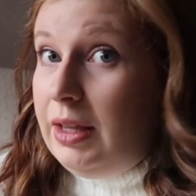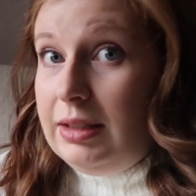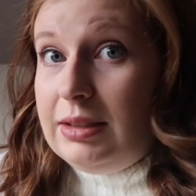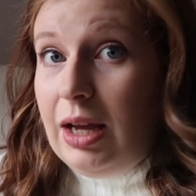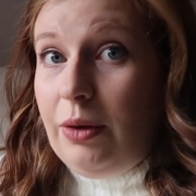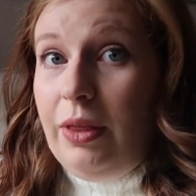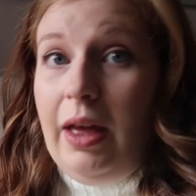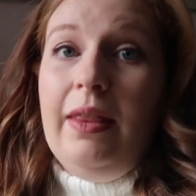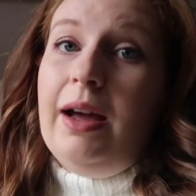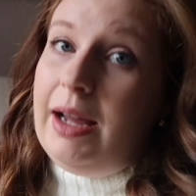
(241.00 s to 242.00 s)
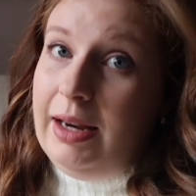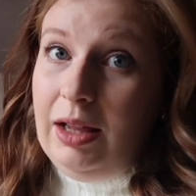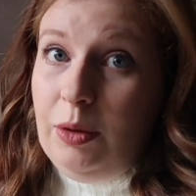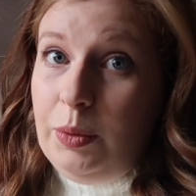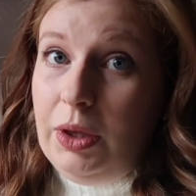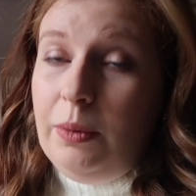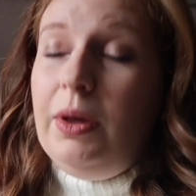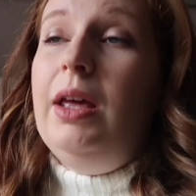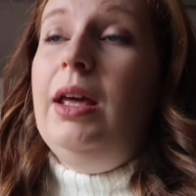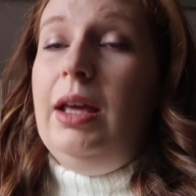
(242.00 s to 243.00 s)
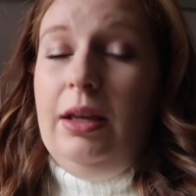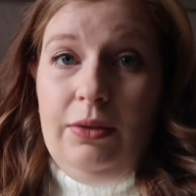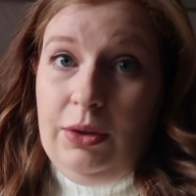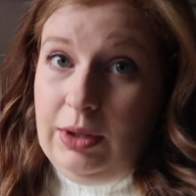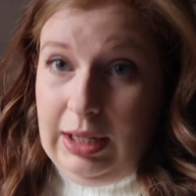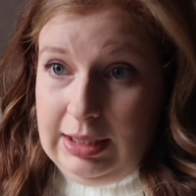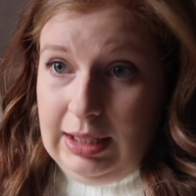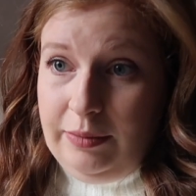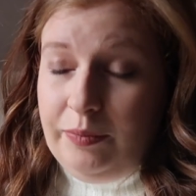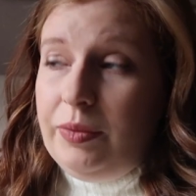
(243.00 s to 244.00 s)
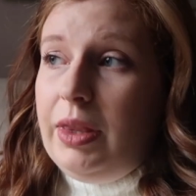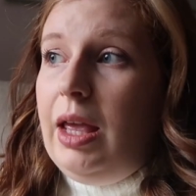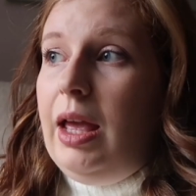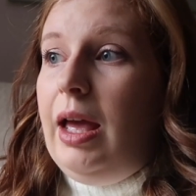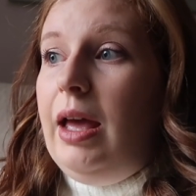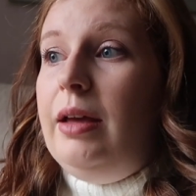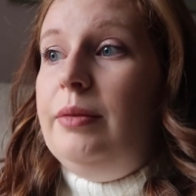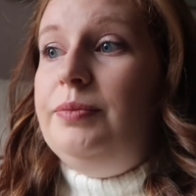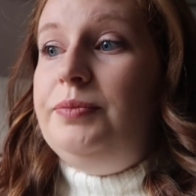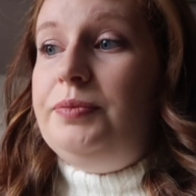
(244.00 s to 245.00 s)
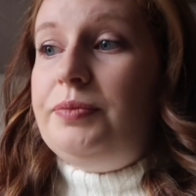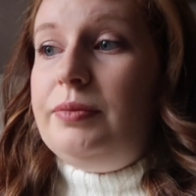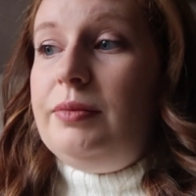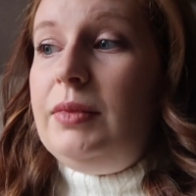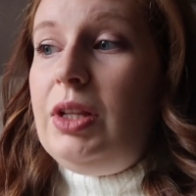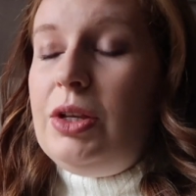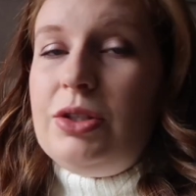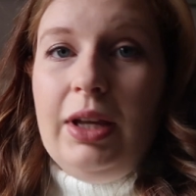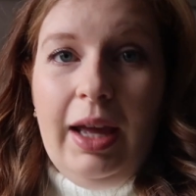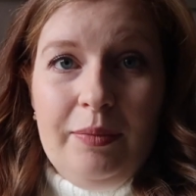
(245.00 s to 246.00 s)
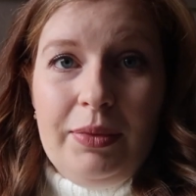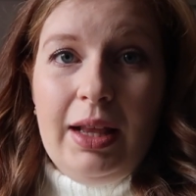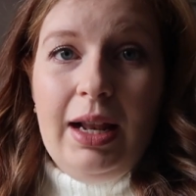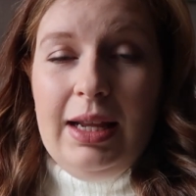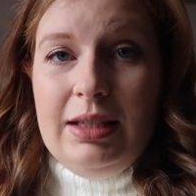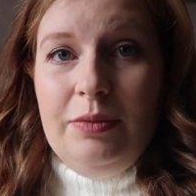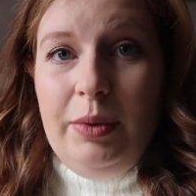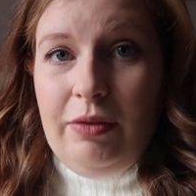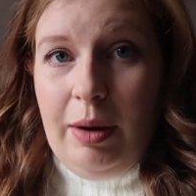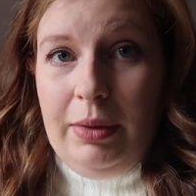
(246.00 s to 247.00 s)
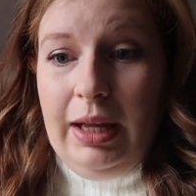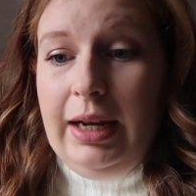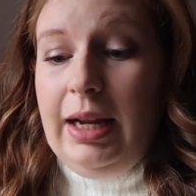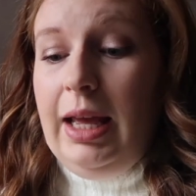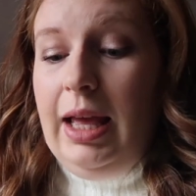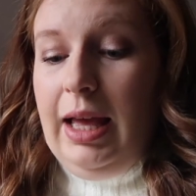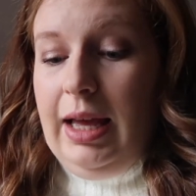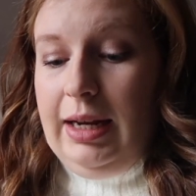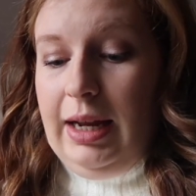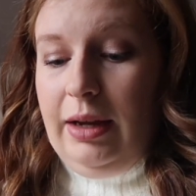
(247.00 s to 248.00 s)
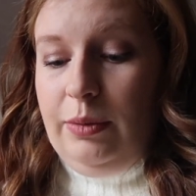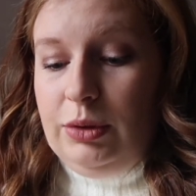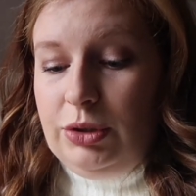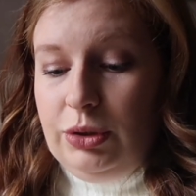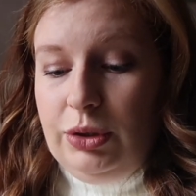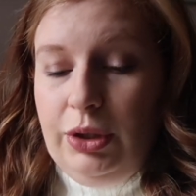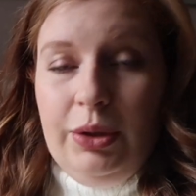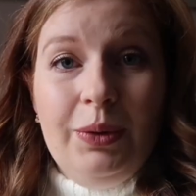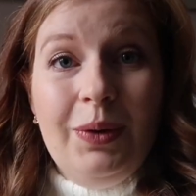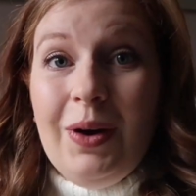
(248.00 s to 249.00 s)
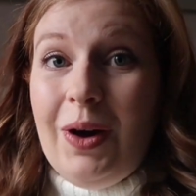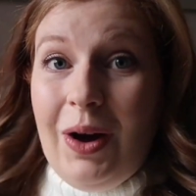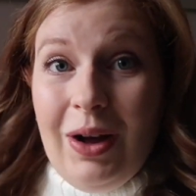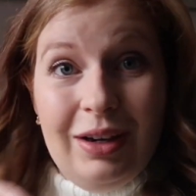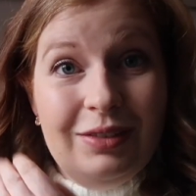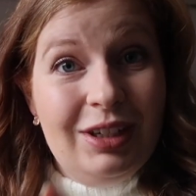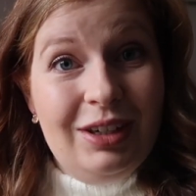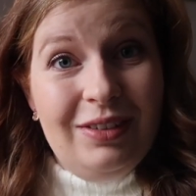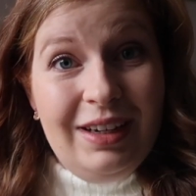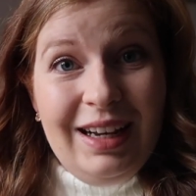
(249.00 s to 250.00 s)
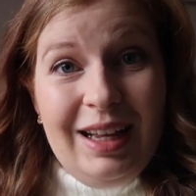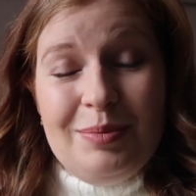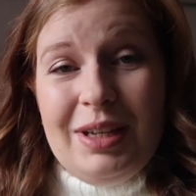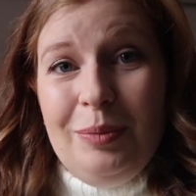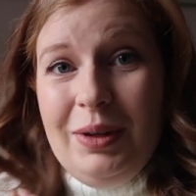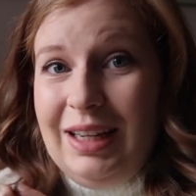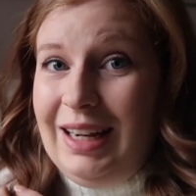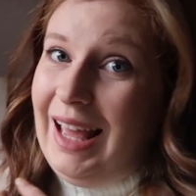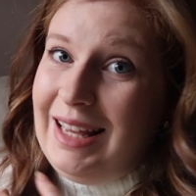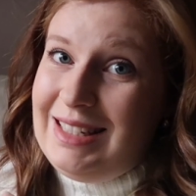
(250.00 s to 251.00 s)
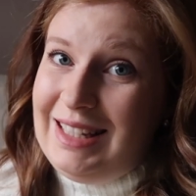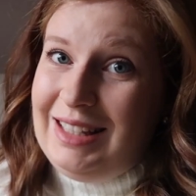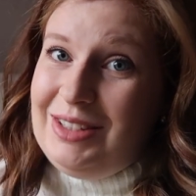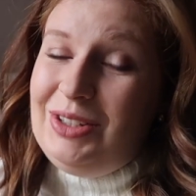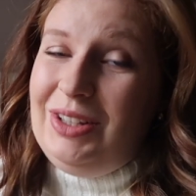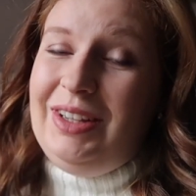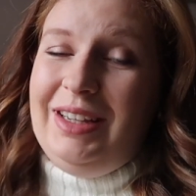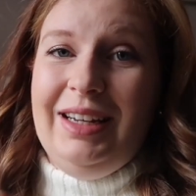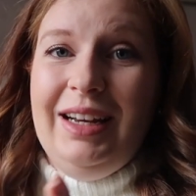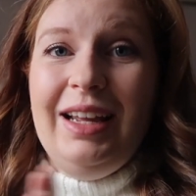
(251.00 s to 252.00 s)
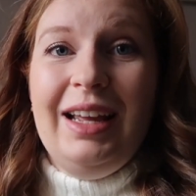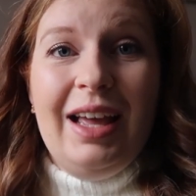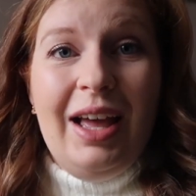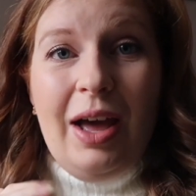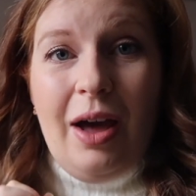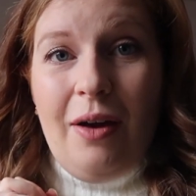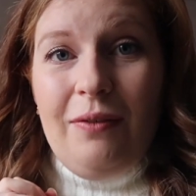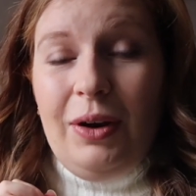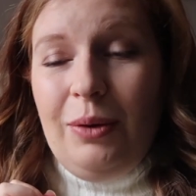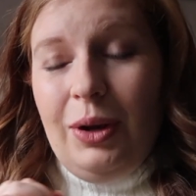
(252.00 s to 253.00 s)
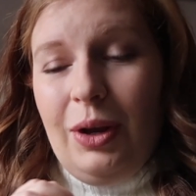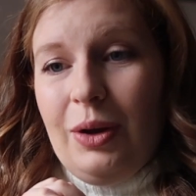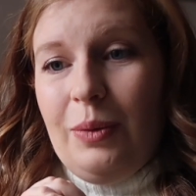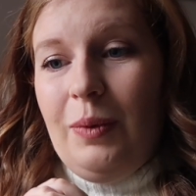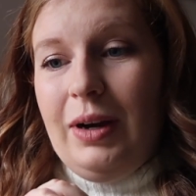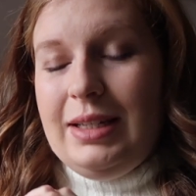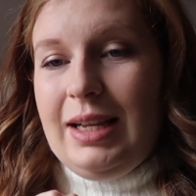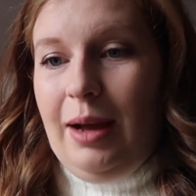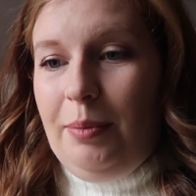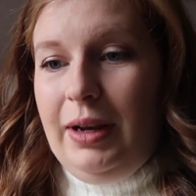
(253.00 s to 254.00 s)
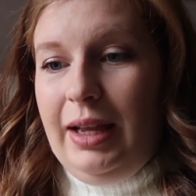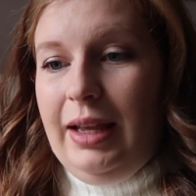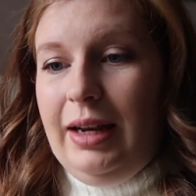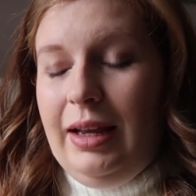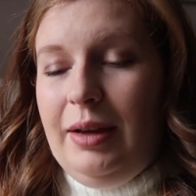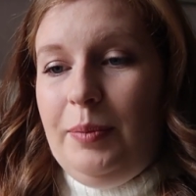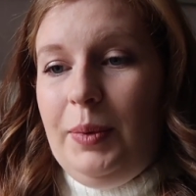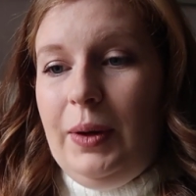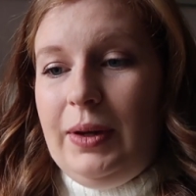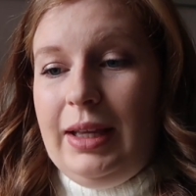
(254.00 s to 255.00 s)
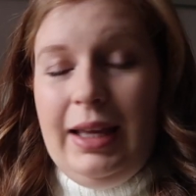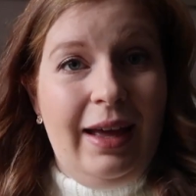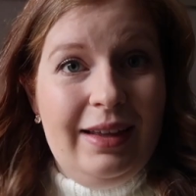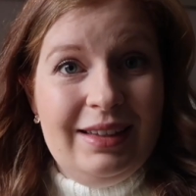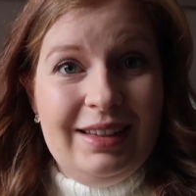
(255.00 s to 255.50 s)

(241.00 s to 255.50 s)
things out there that can help you if you need it um, so yeah less of me rambling and I will show you all of the lovely clips. I'll put little headers in so you can follow along what is happening. But yeah,